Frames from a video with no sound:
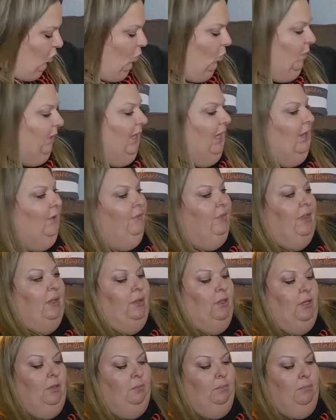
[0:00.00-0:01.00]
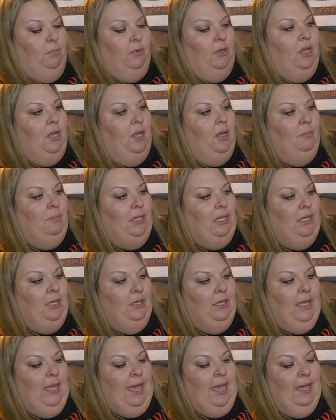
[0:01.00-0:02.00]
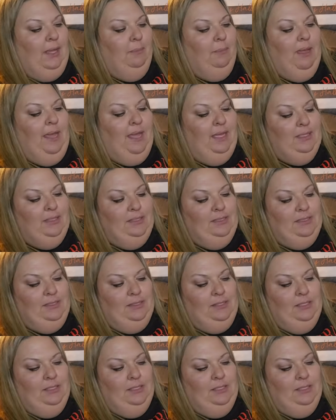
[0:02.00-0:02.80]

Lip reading: We have the gummy cat and bats.